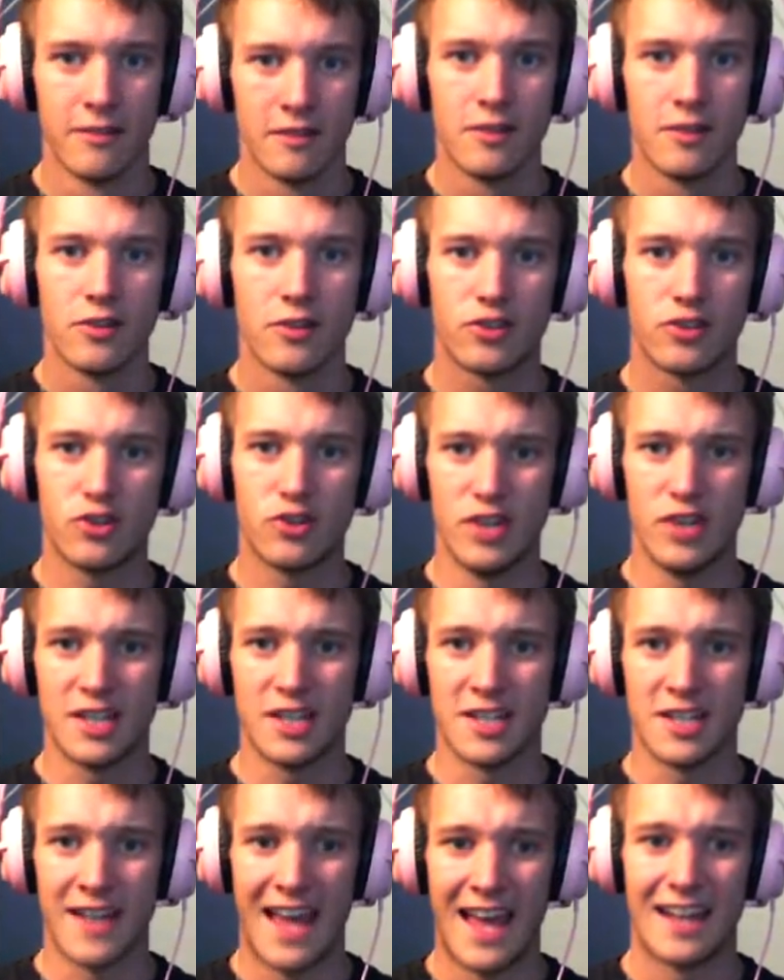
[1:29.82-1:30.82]
Streets
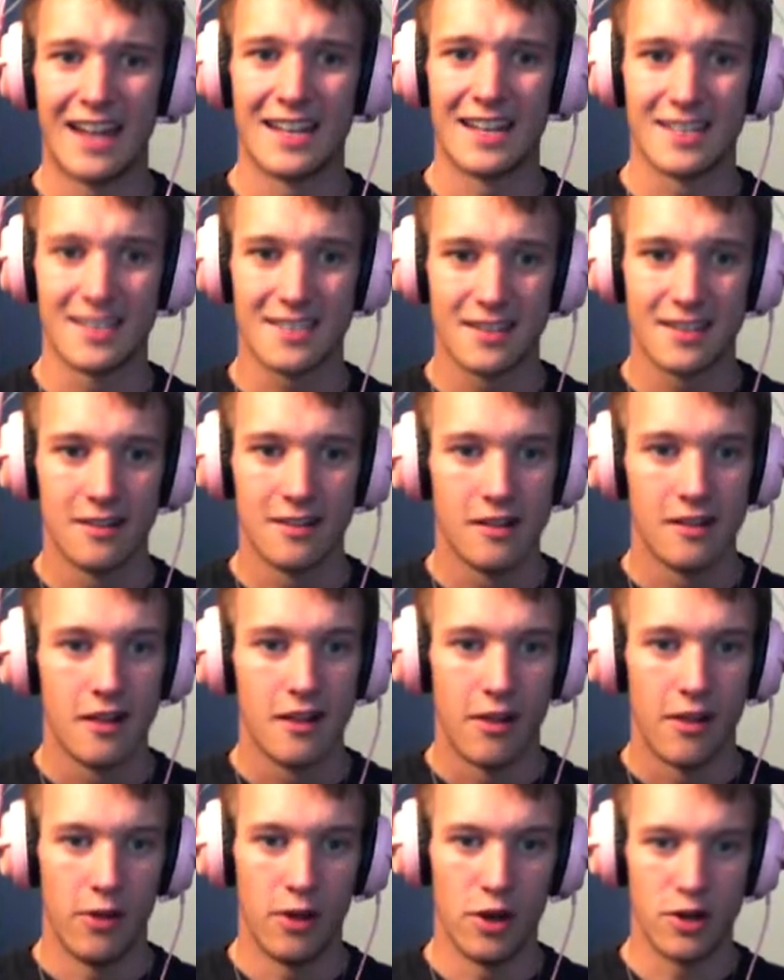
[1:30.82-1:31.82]
and alleys.
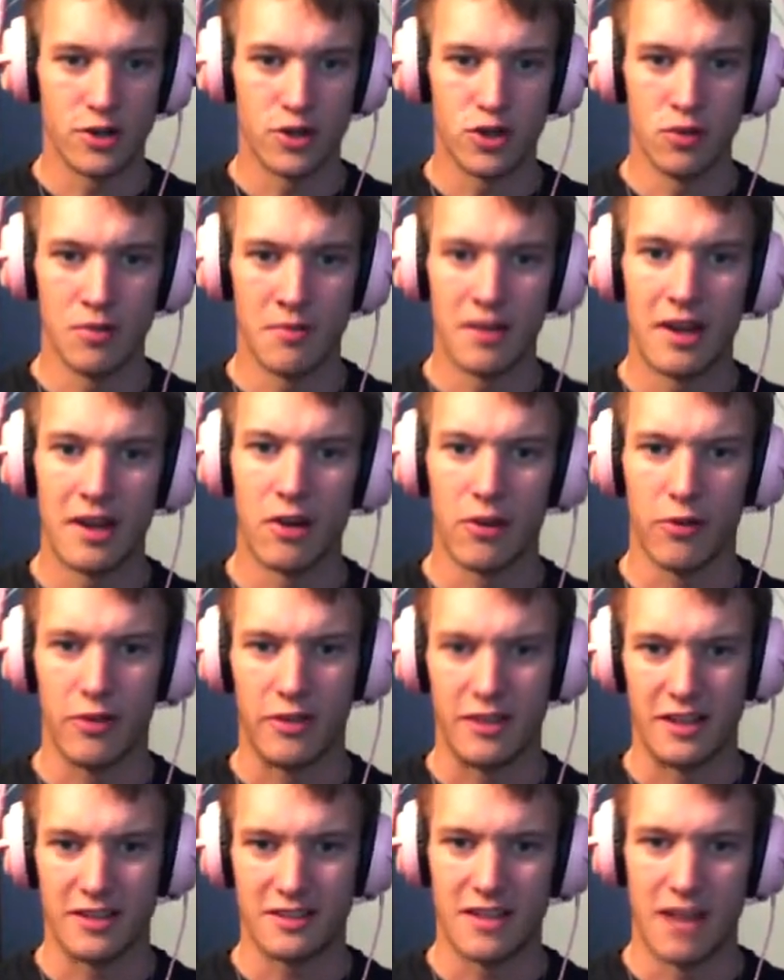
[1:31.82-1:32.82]
There are too many of
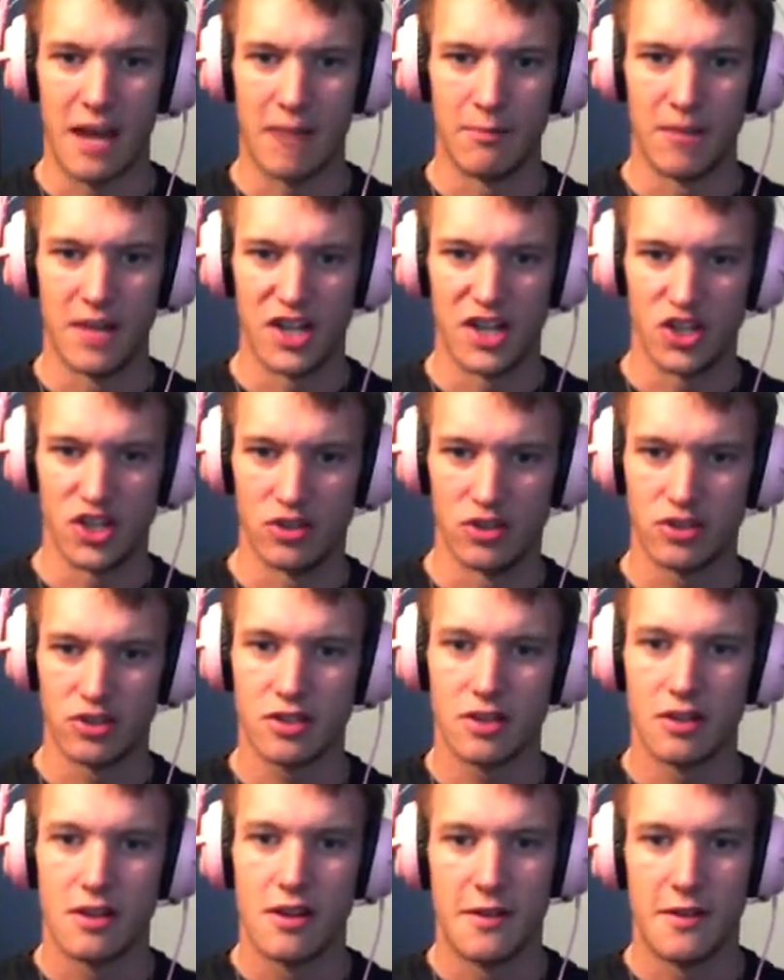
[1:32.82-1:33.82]
these damnations.
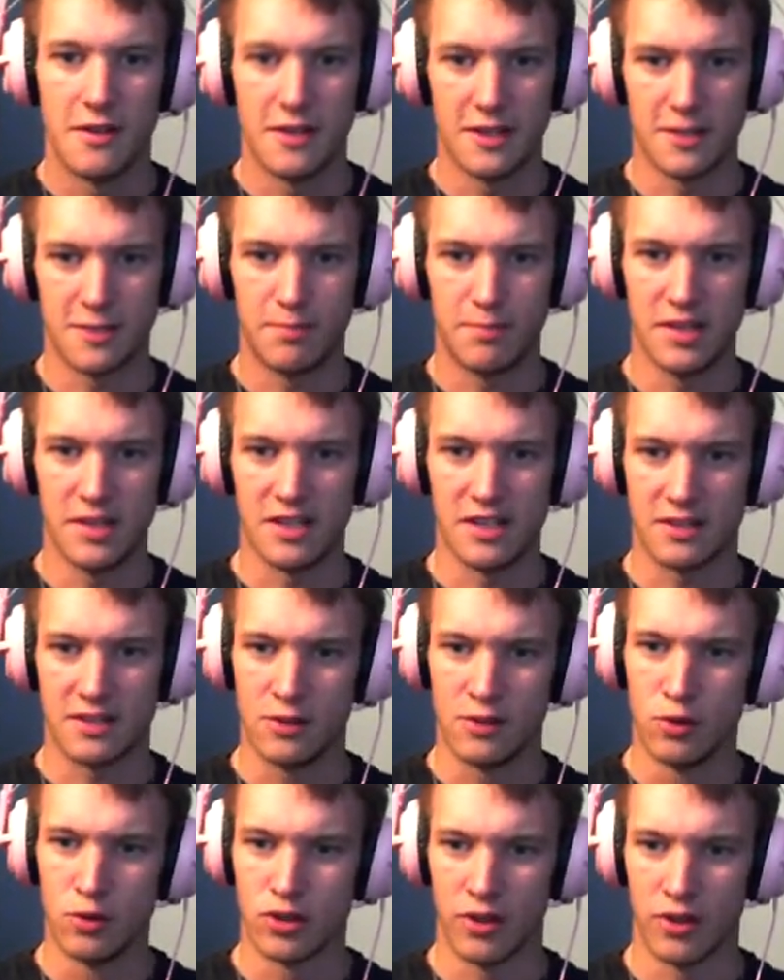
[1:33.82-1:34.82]
These beasts
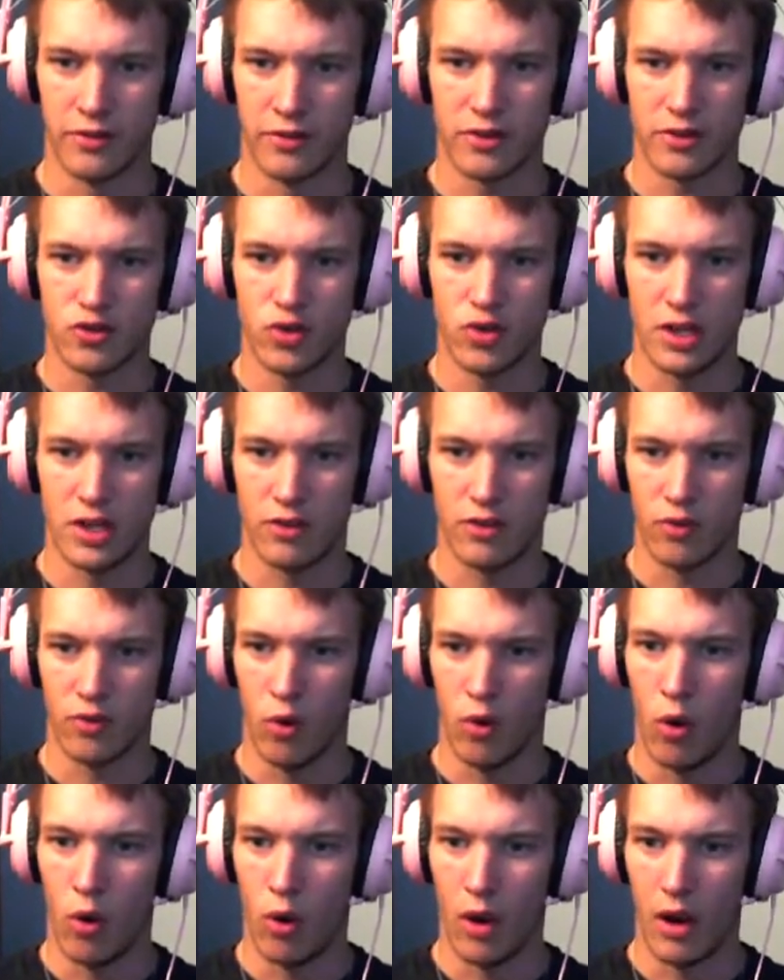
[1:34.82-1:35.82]
loose on the street to
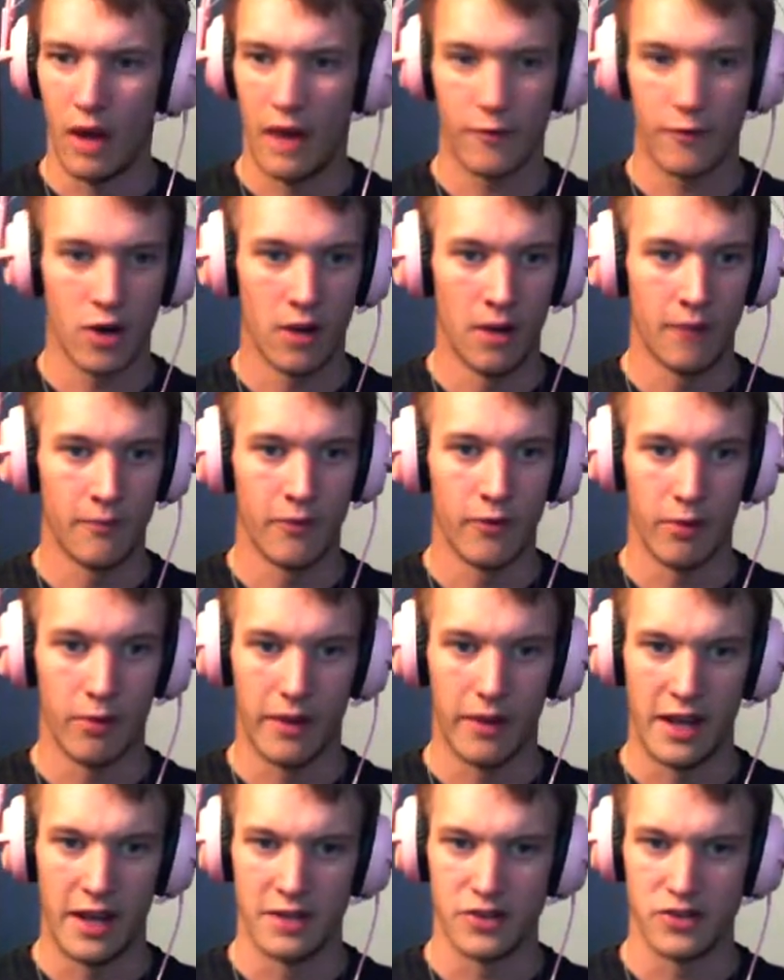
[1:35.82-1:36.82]
all have come from the
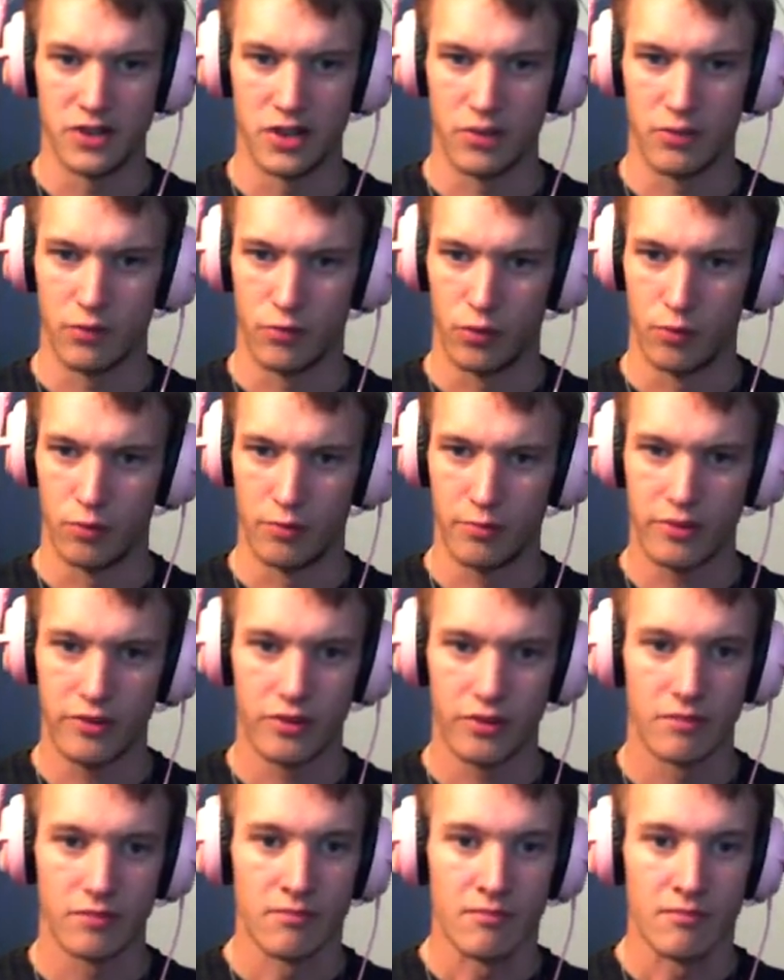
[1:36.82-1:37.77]
engine rooms.